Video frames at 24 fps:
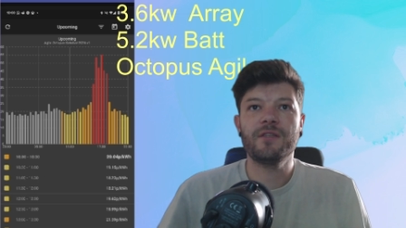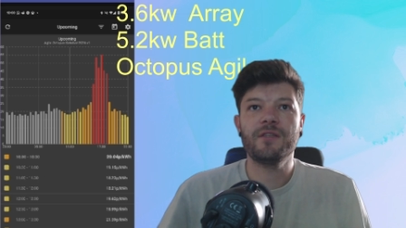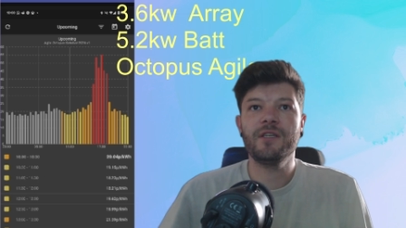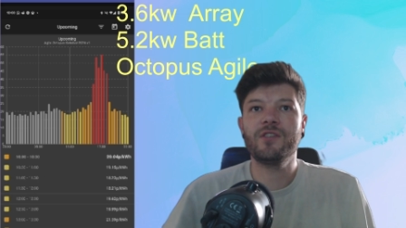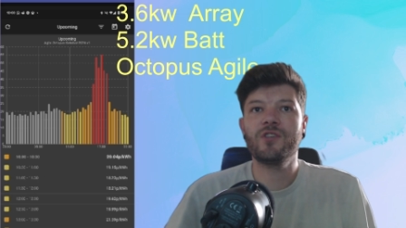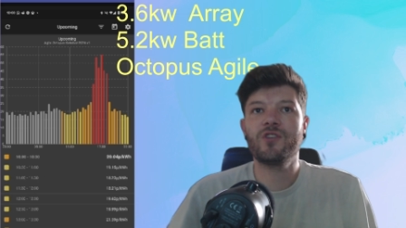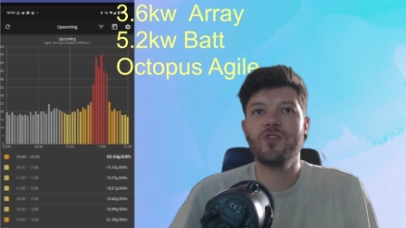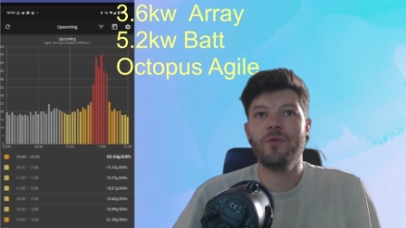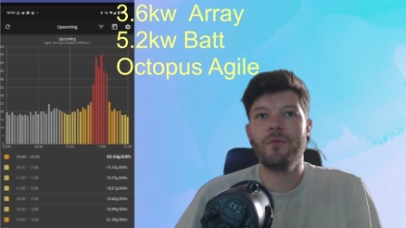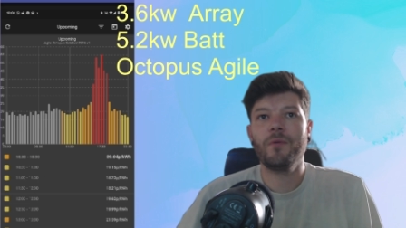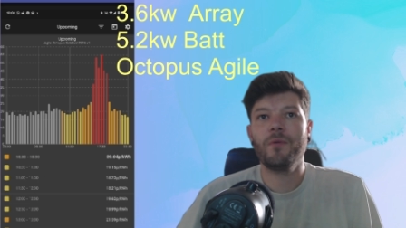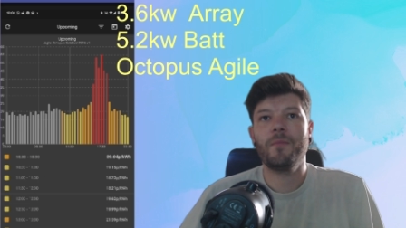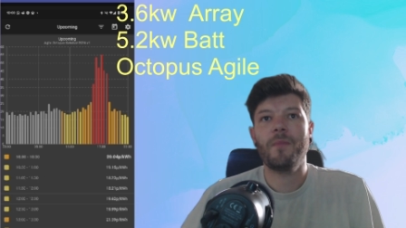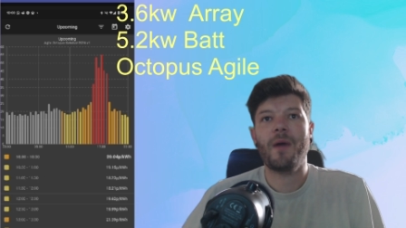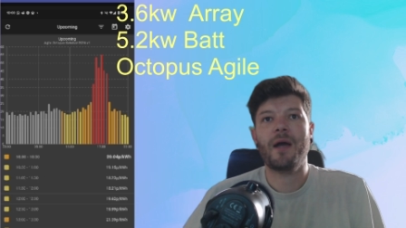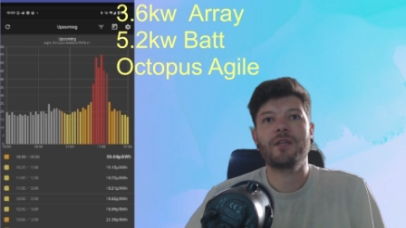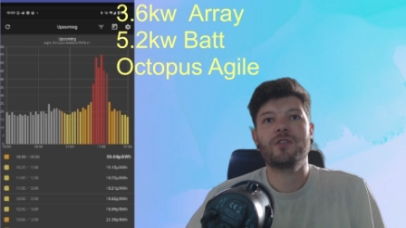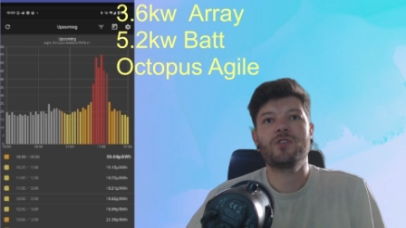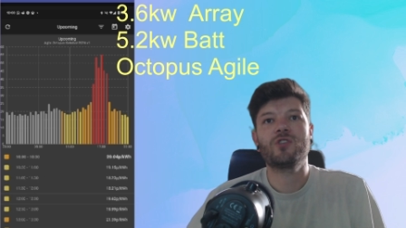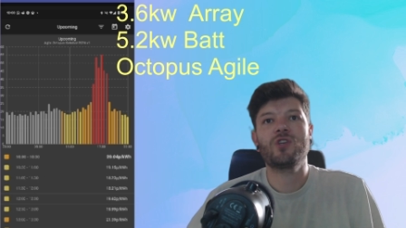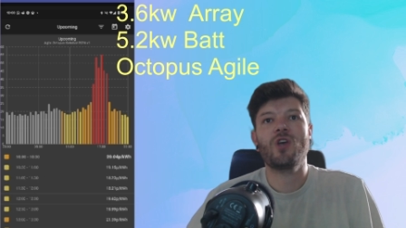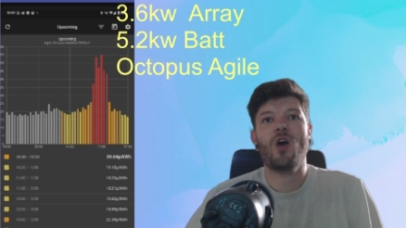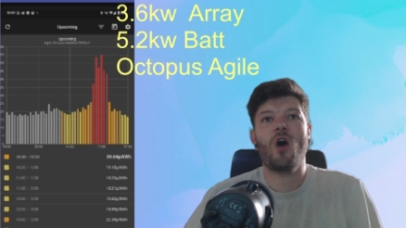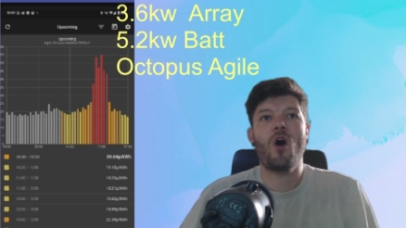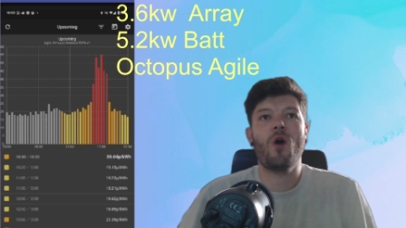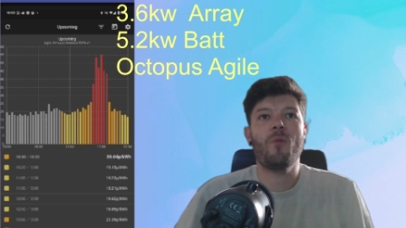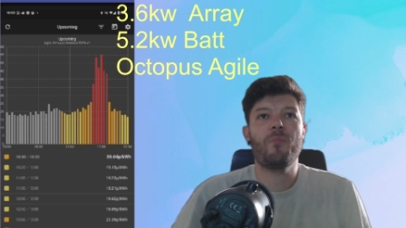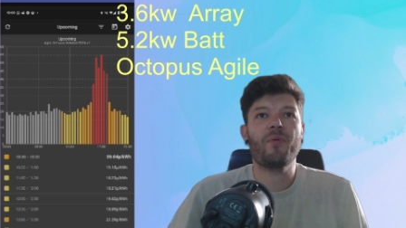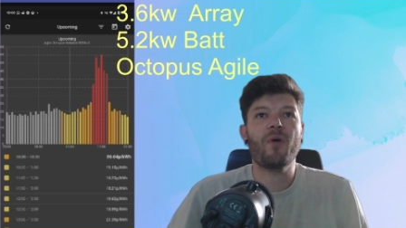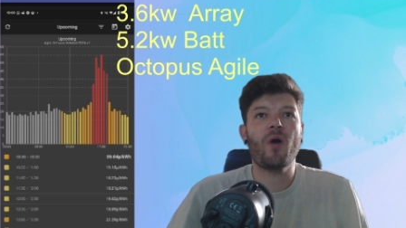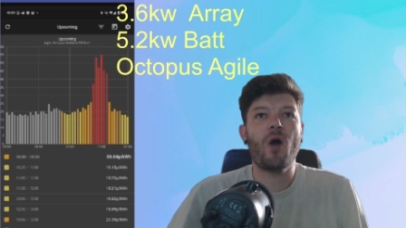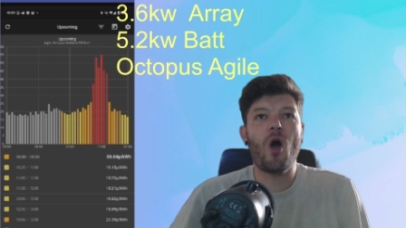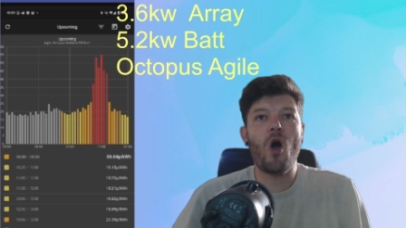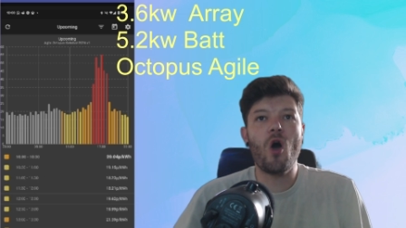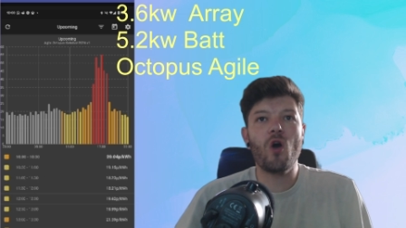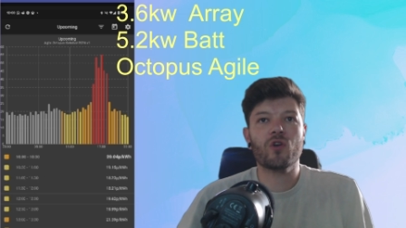This is going to be my top
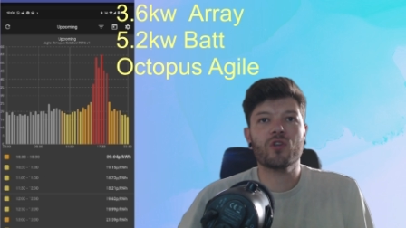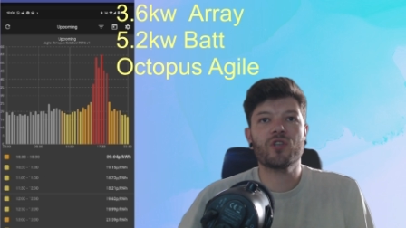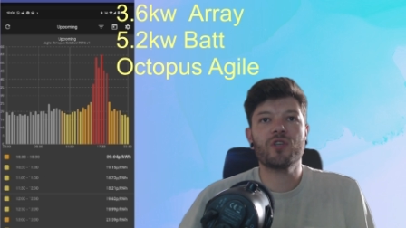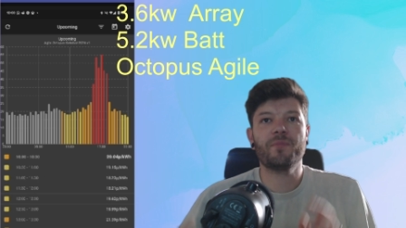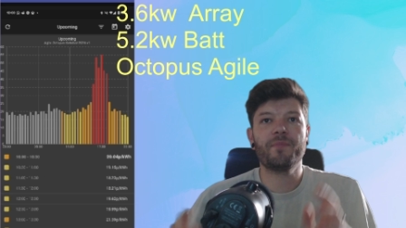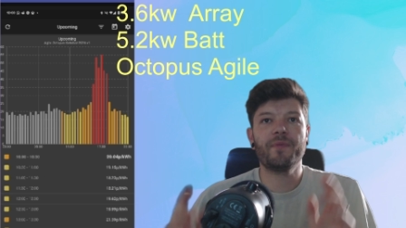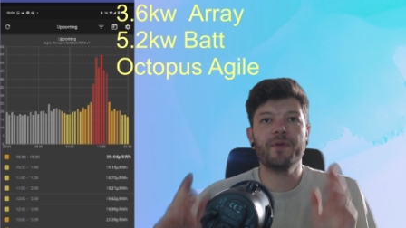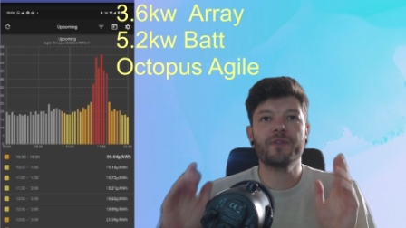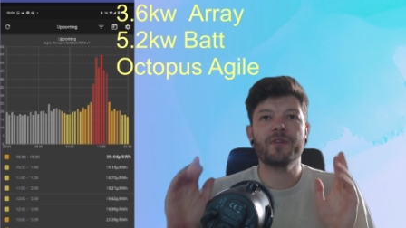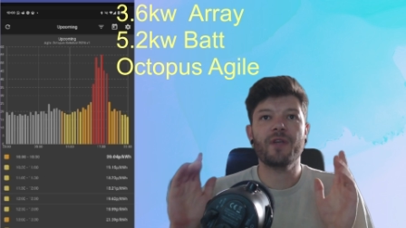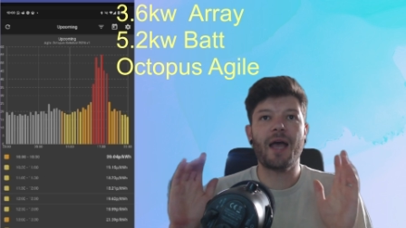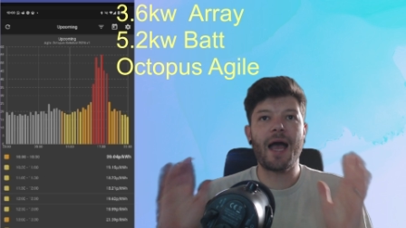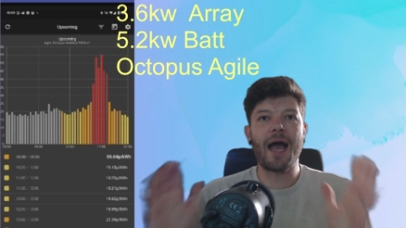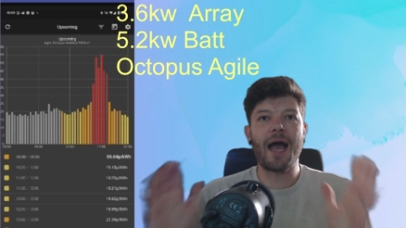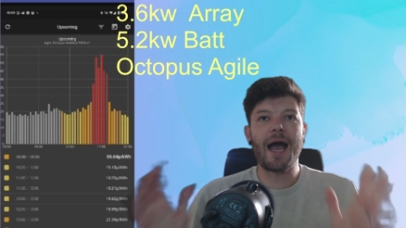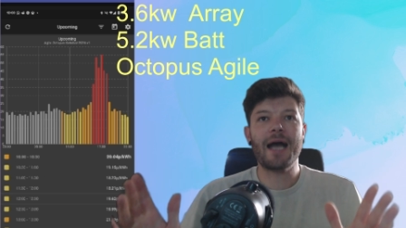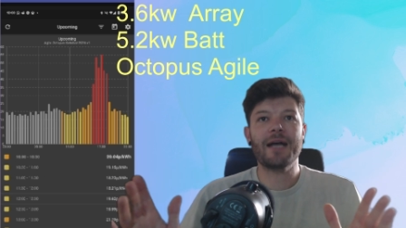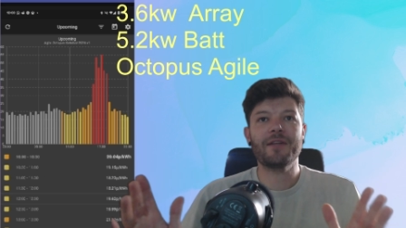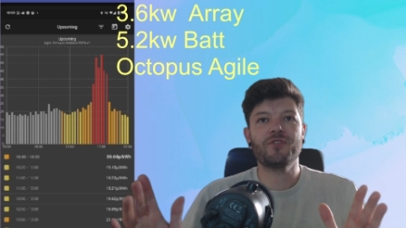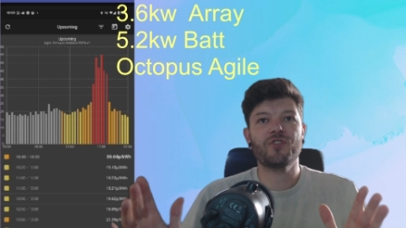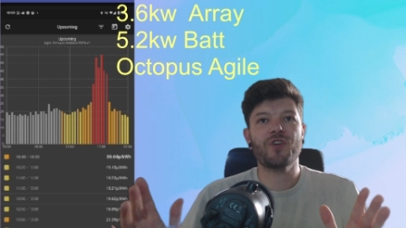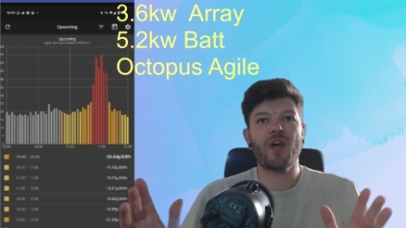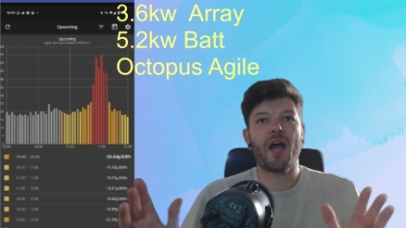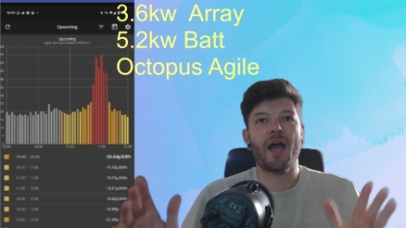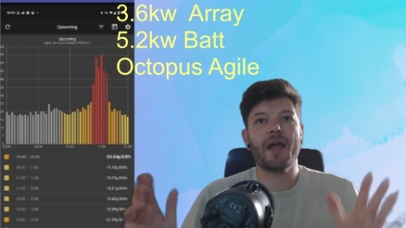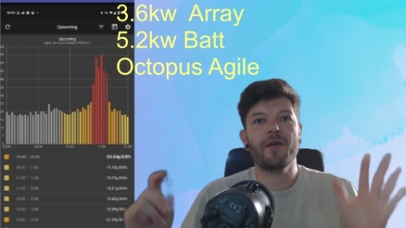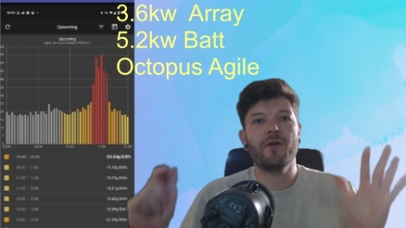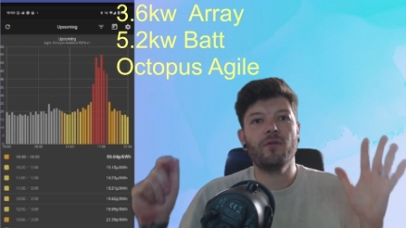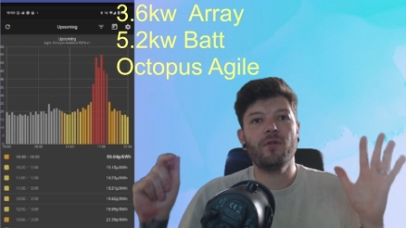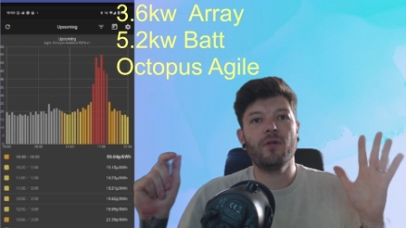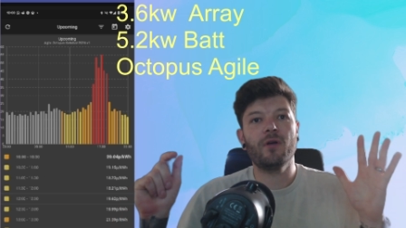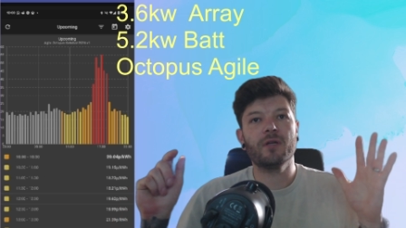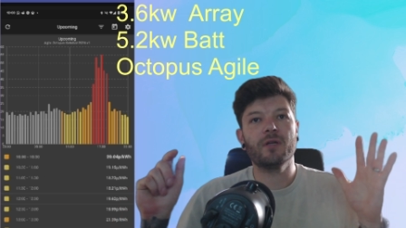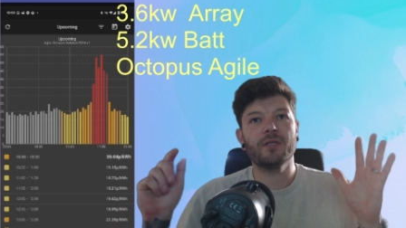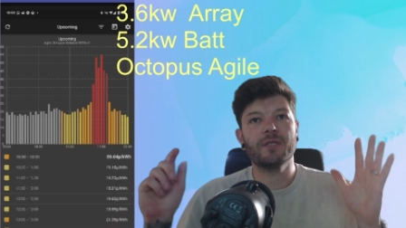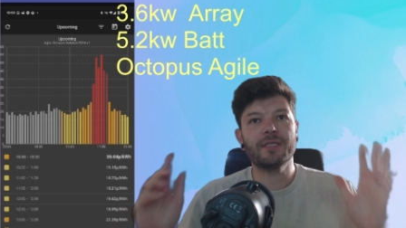octopus
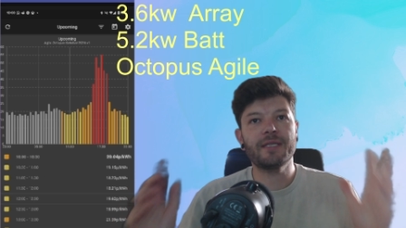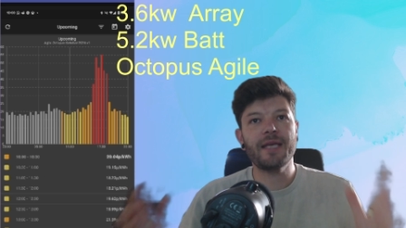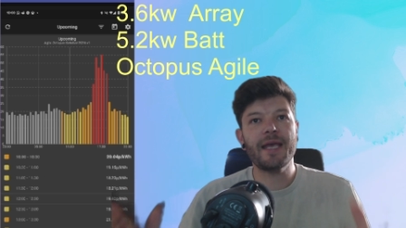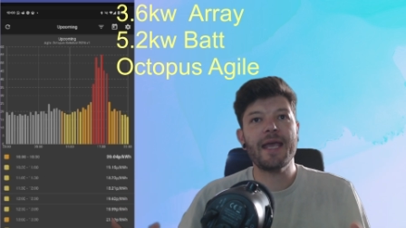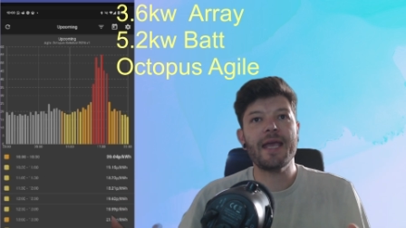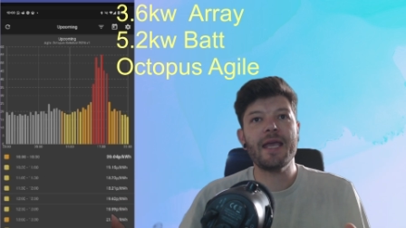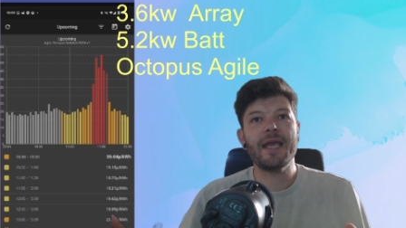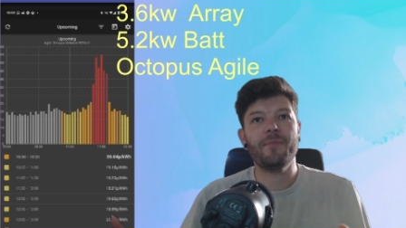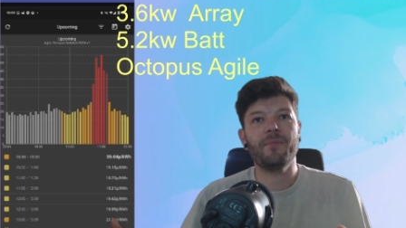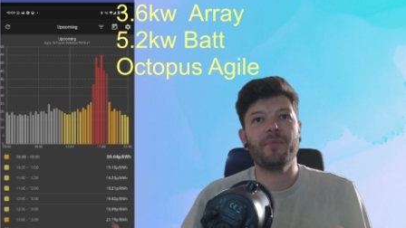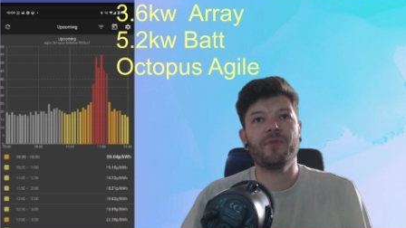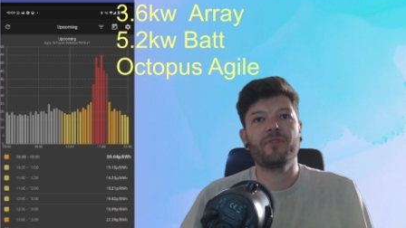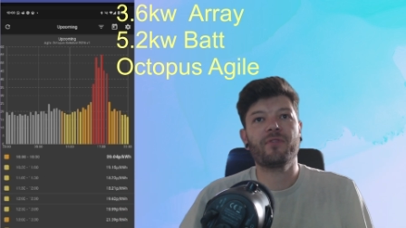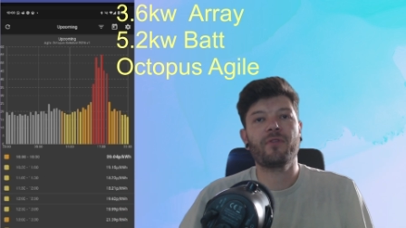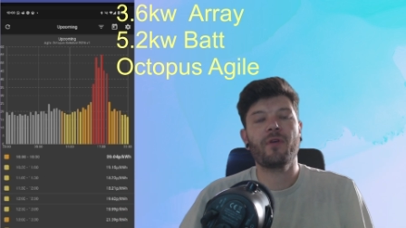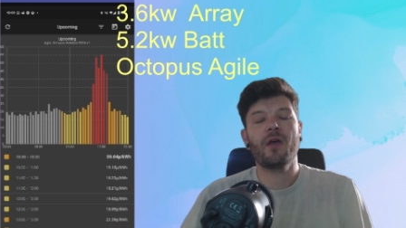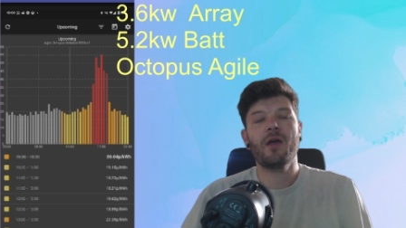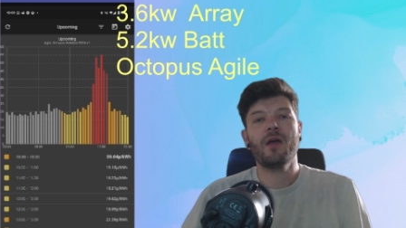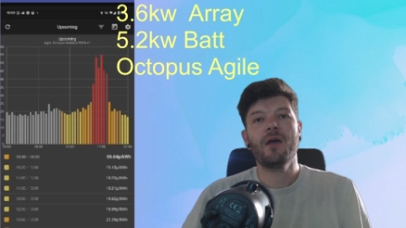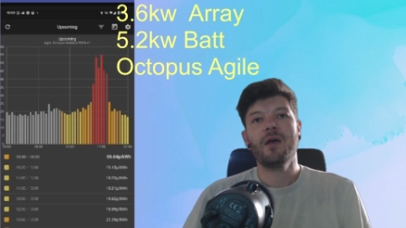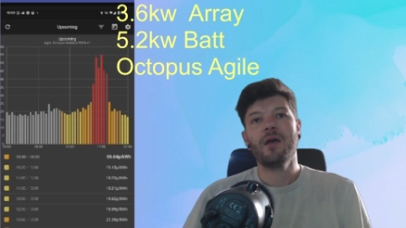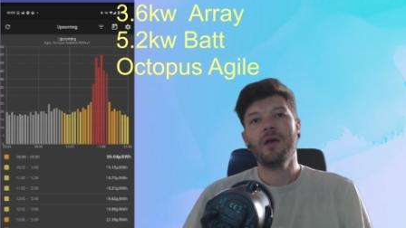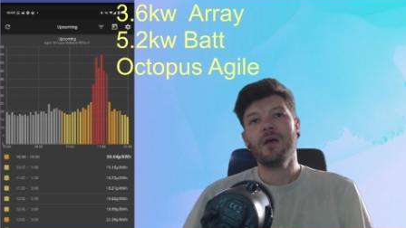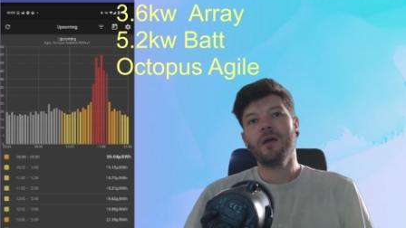agile tips.